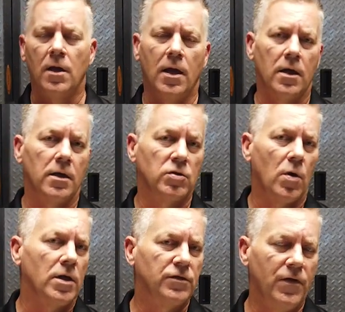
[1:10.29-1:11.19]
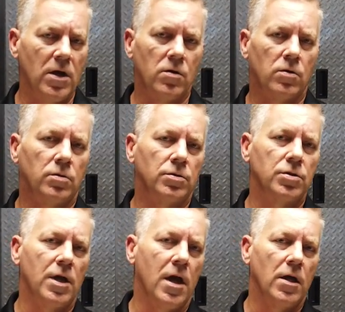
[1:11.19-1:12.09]
and, eh, as well as
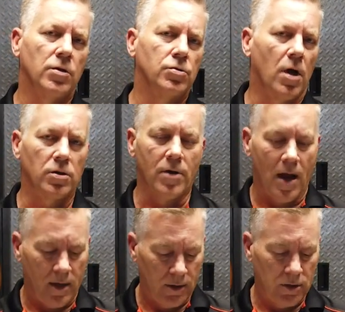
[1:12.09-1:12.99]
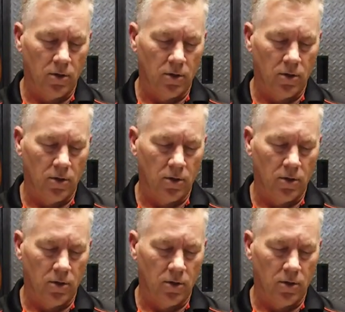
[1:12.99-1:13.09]
vehicles and truck tracking.